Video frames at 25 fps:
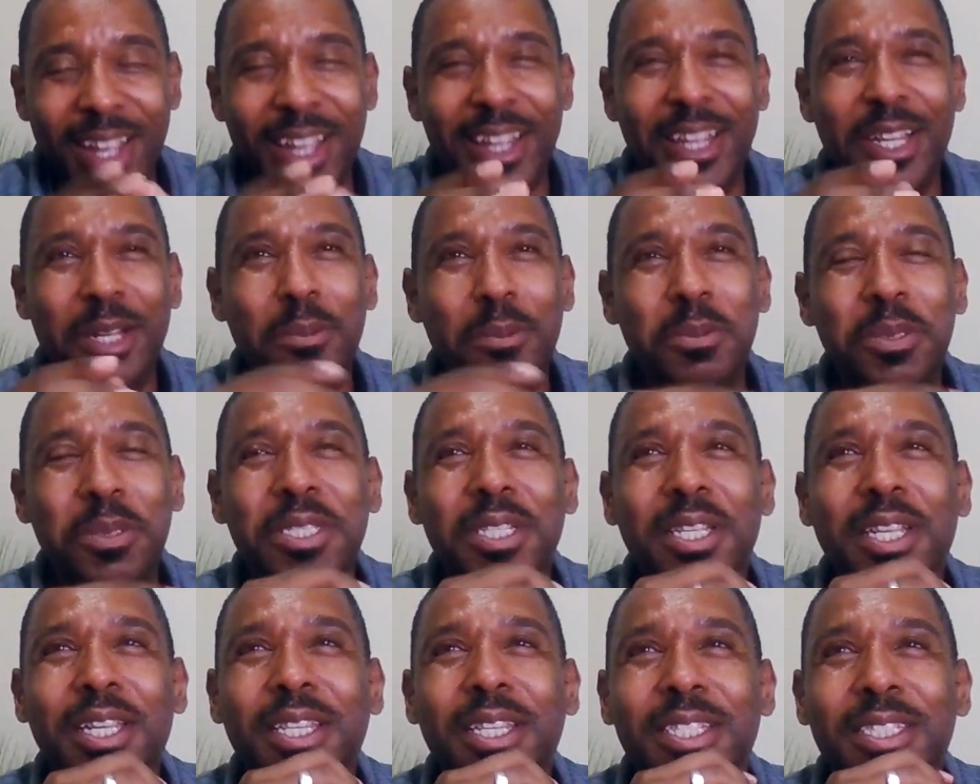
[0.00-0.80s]
And I'm
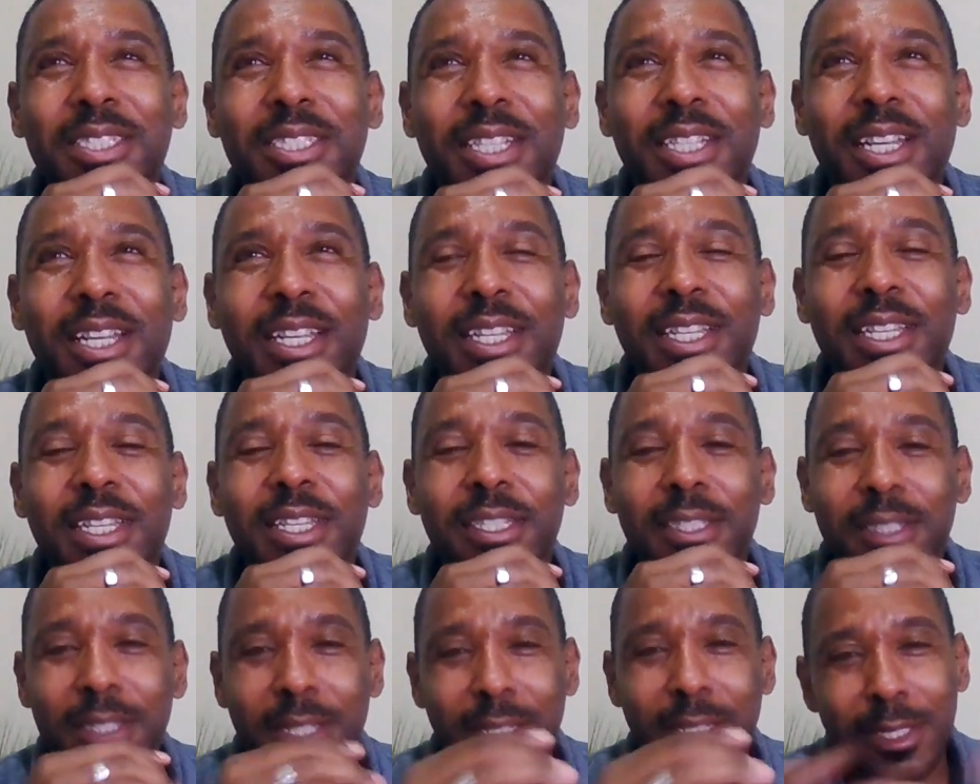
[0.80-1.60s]
saying like,
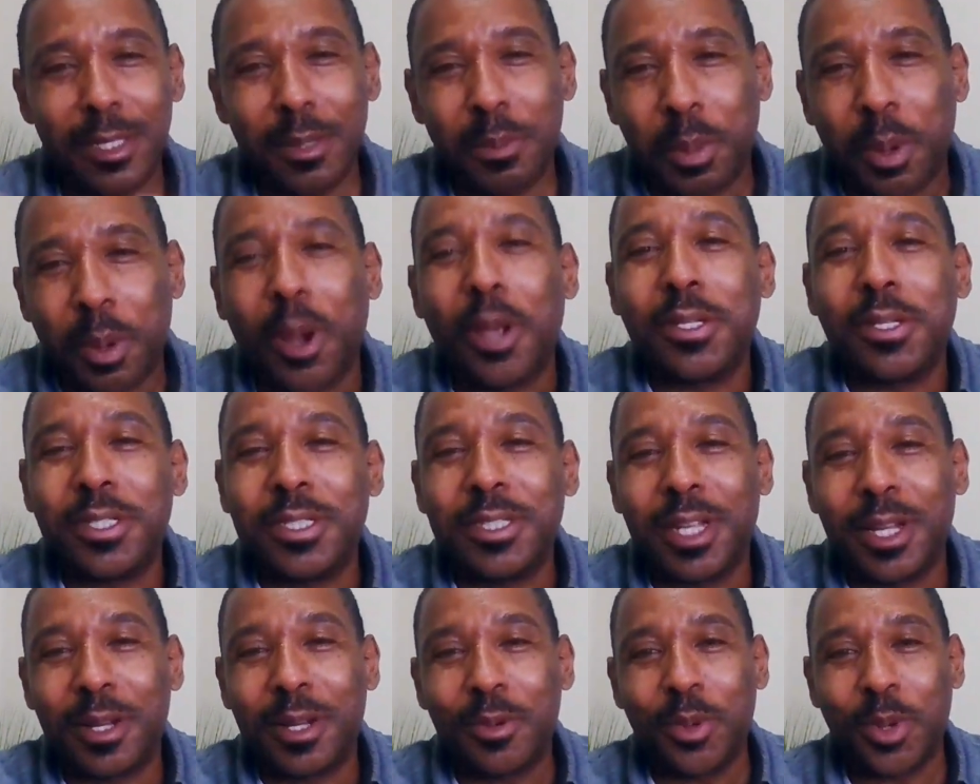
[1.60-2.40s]
is this a
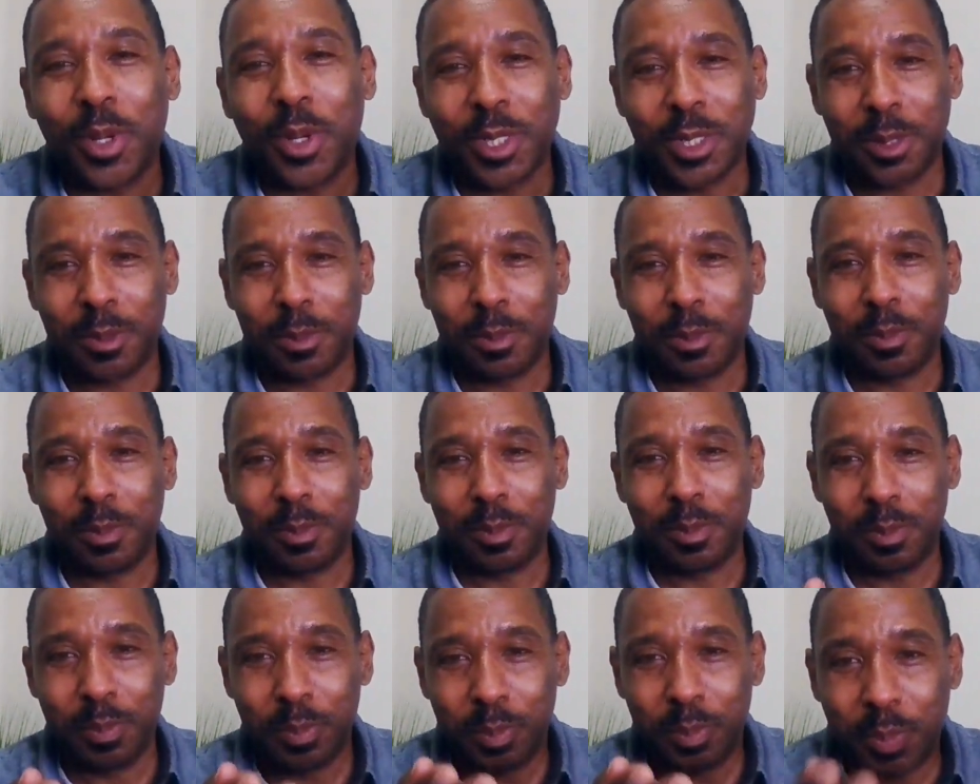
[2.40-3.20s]
person I want to
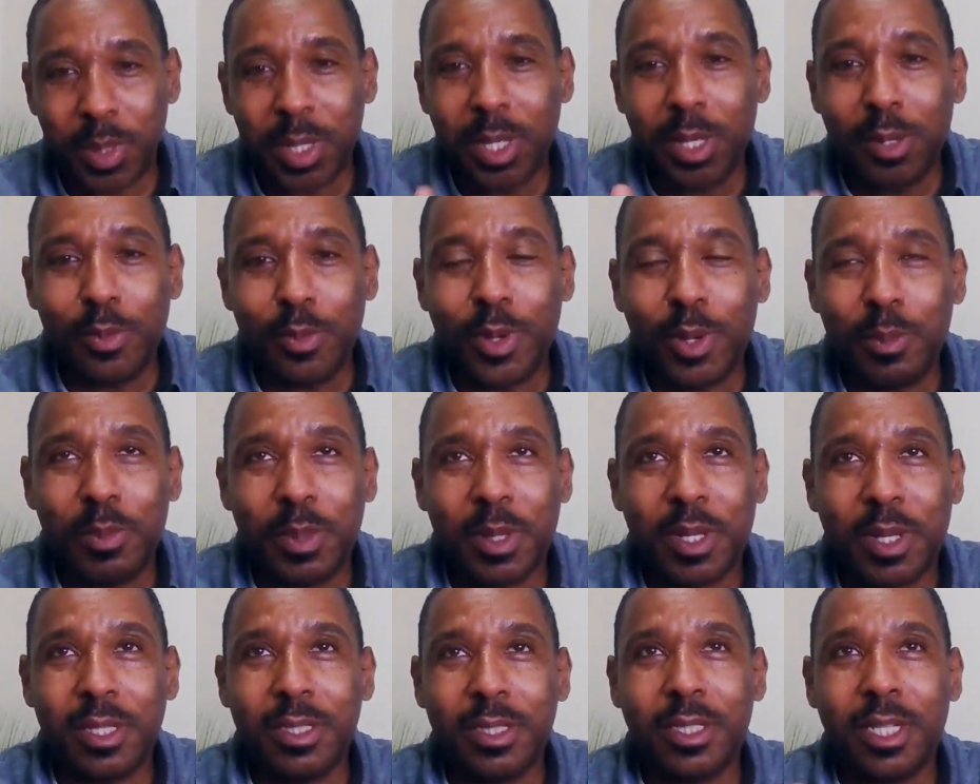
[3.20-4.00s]
be
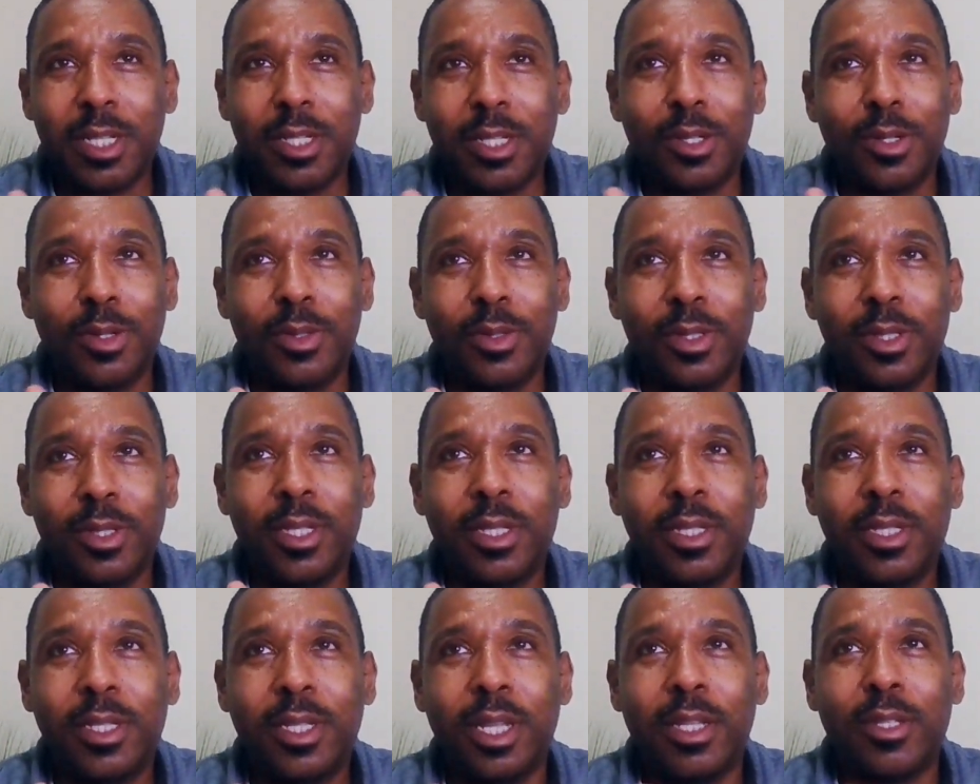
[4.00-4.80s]
with because
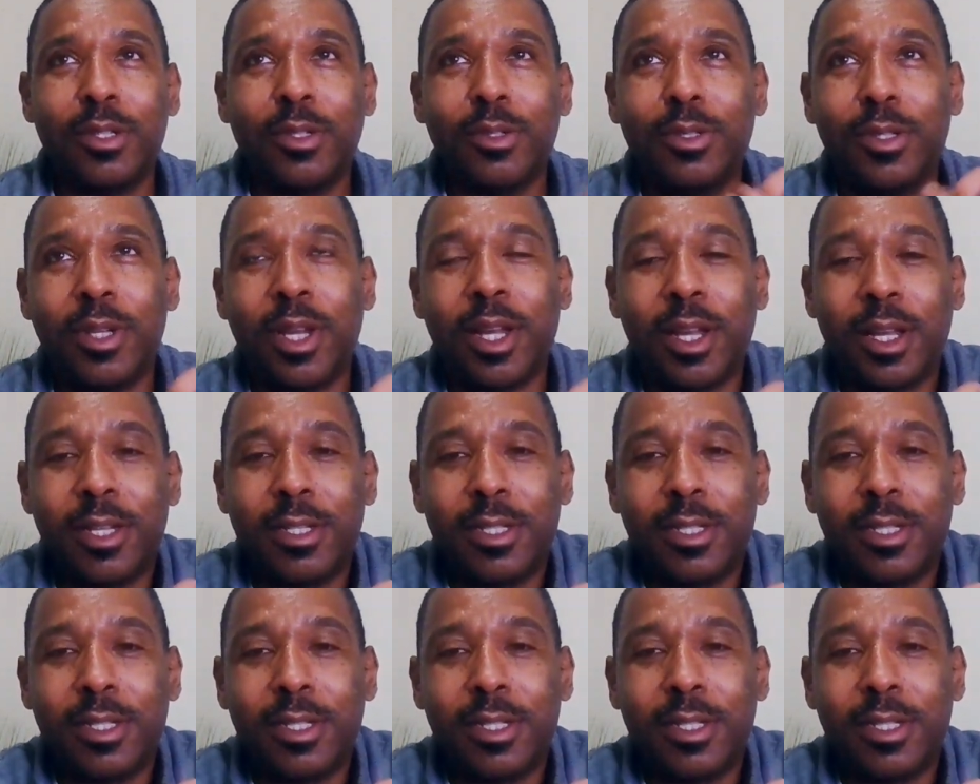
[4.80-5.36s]
they do not